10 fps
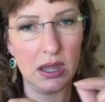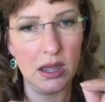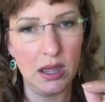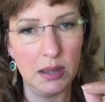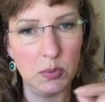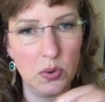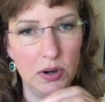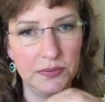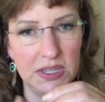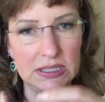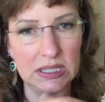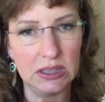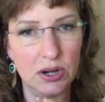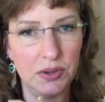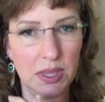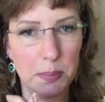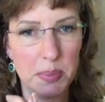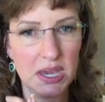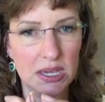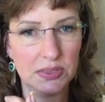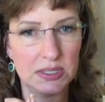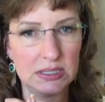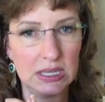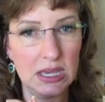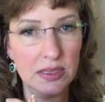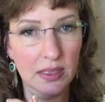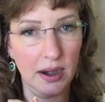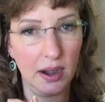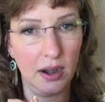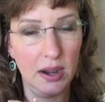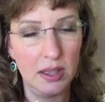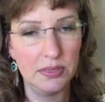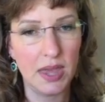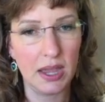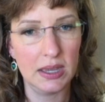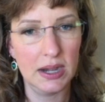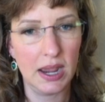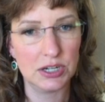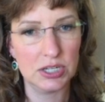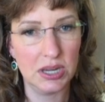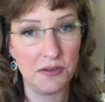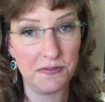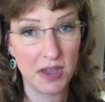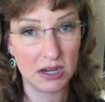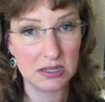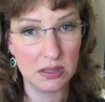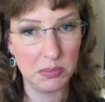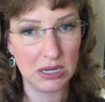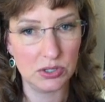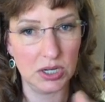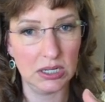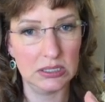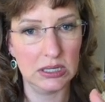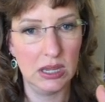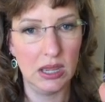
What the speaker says: Or if they sit there and they pick at the skin there, that can actually affect the matrix.